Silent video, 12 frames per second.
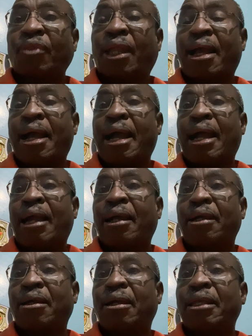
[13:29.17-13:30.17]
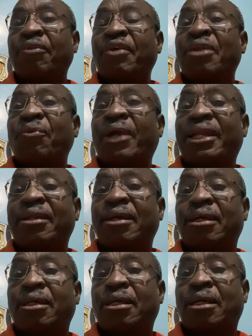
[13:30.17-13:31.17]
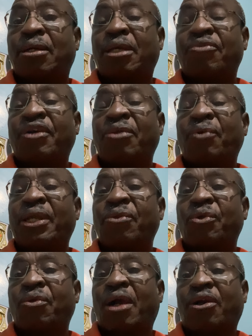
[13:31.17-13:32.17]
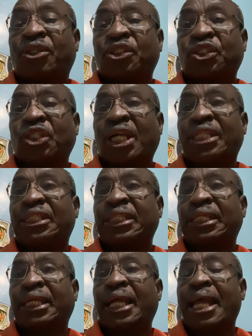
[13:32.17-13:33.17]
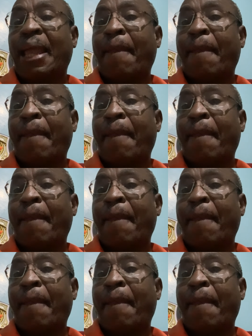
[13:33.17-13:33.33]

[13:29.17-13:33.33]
uh, even when we were constructing